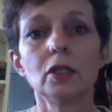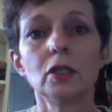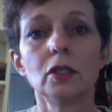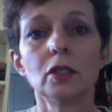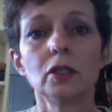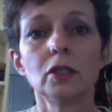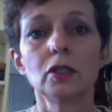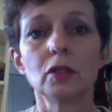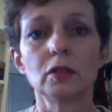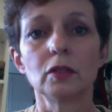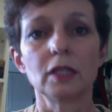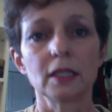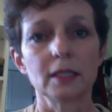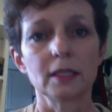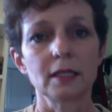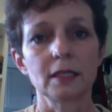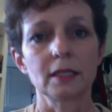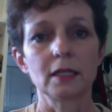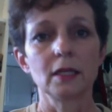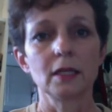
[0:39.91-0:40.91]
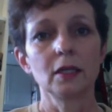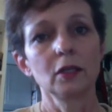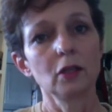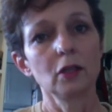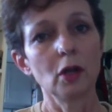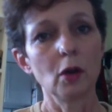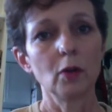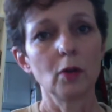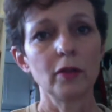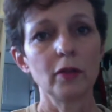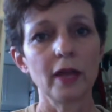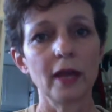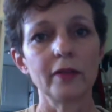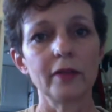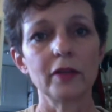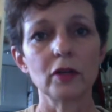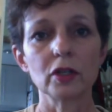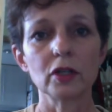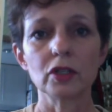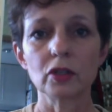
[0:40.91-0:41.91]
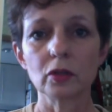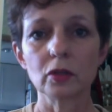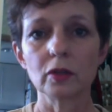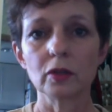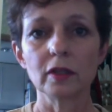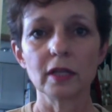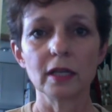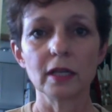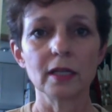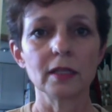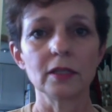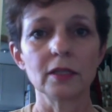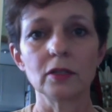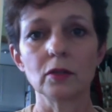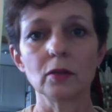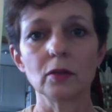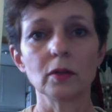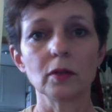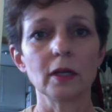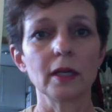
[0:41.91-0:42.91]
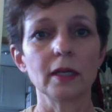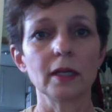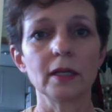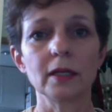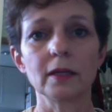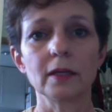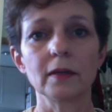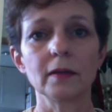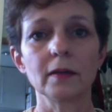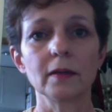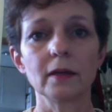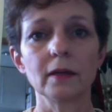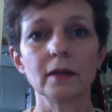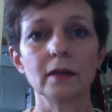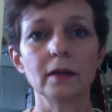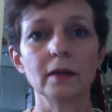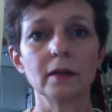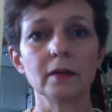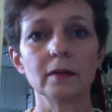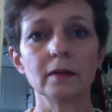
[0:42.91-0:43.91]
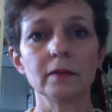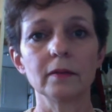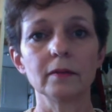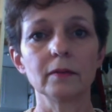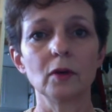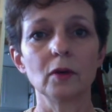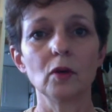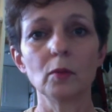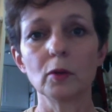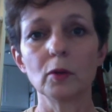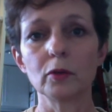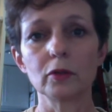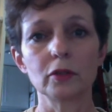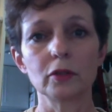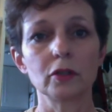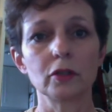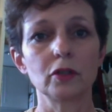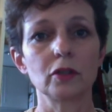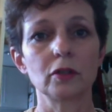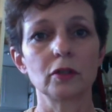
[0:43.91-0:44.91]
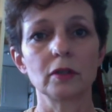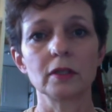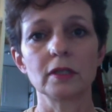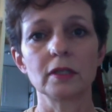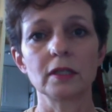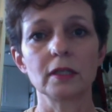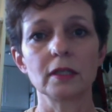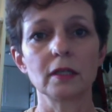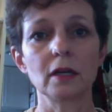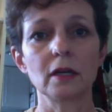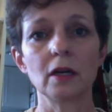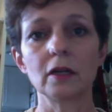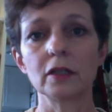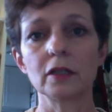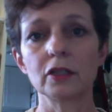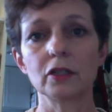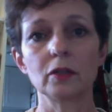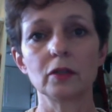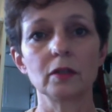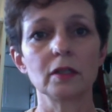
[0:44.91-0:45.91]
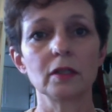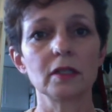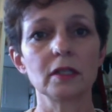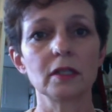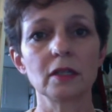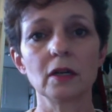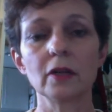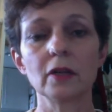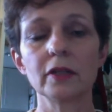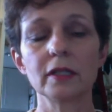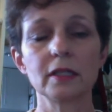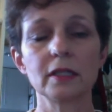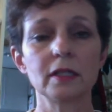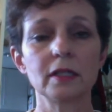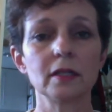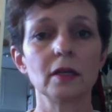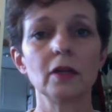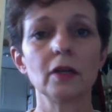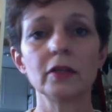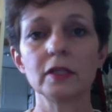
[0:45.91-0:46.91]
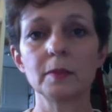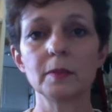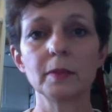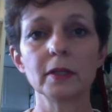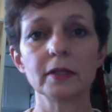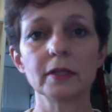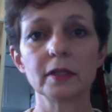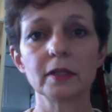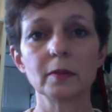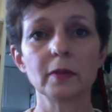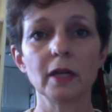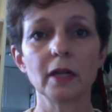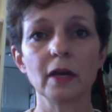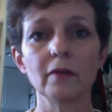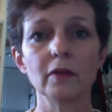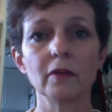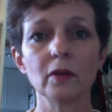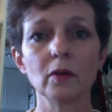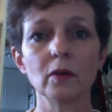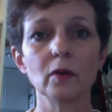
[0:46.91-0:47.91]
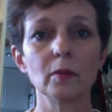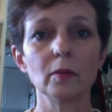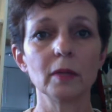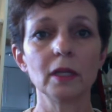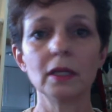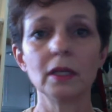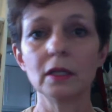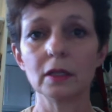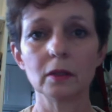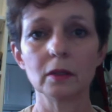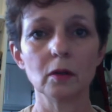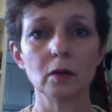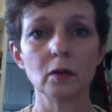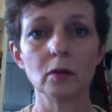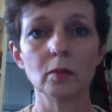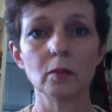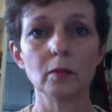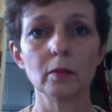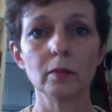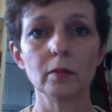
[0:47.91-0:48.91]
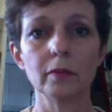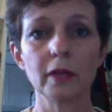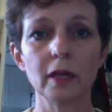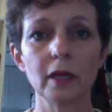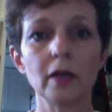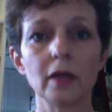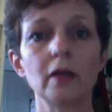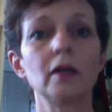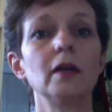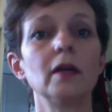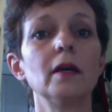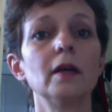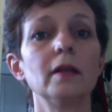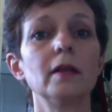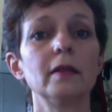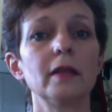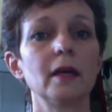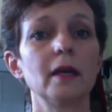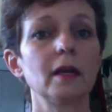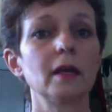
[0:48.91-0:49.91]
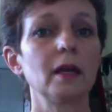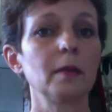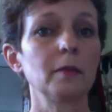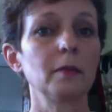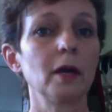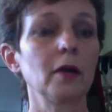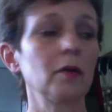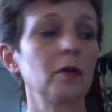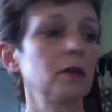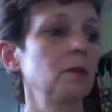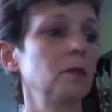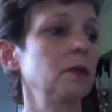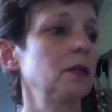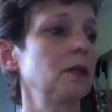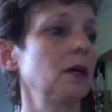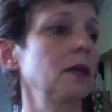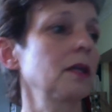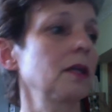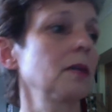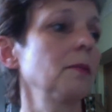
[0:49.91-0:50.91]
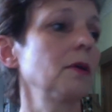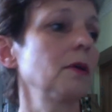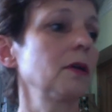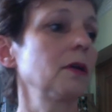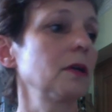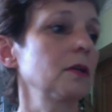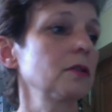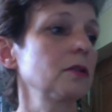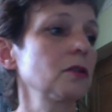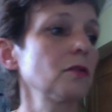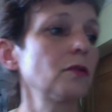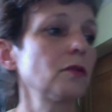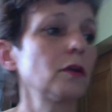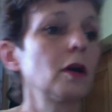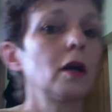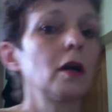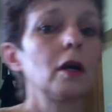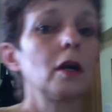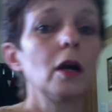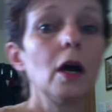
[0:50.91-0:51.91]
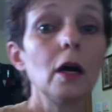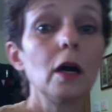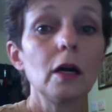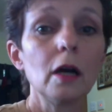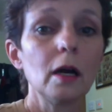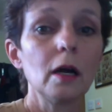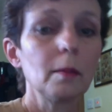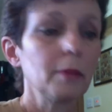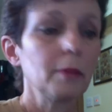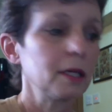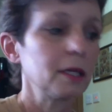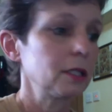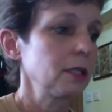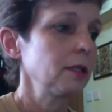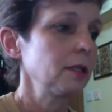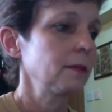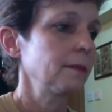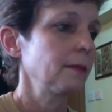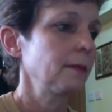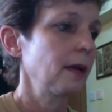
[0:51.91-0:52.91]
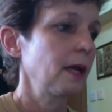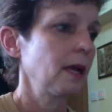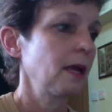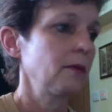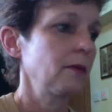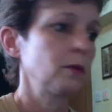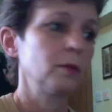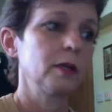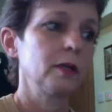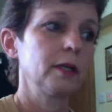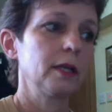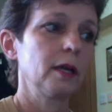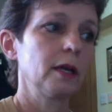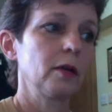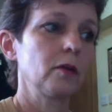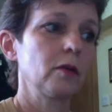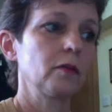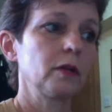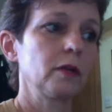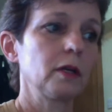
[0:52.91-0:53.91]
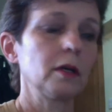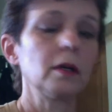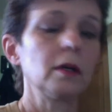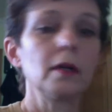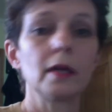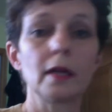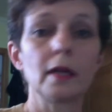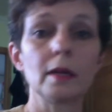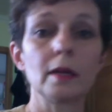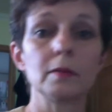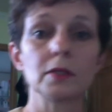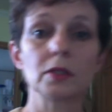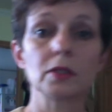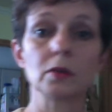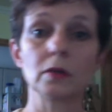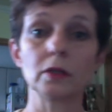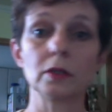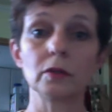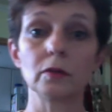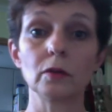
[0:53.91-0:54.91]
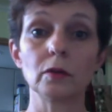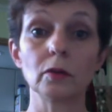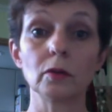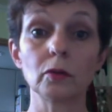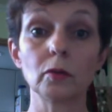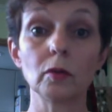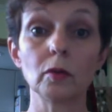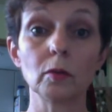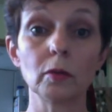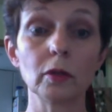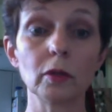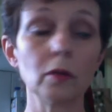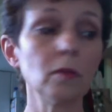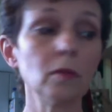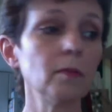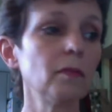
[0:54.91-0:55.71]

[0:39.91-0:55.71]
So just know that there are certain things, like homeowners insurance and car insurance and all these bills that we have at home, heating the home there, that I'm not going to be talking about here. So for our Hong Kong budget, I have it written down over here, and I'm just going to go through it with you.